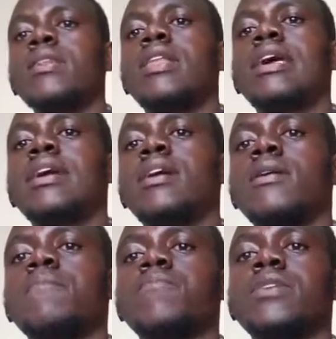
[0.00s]
like I
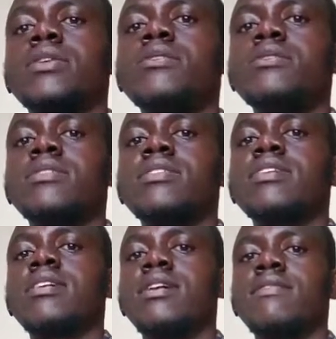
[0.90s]
don't
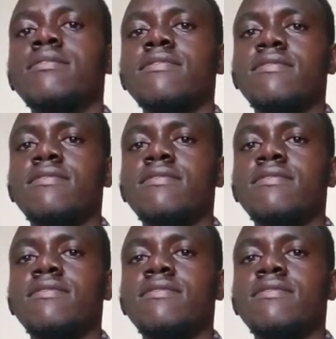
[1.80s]
think I've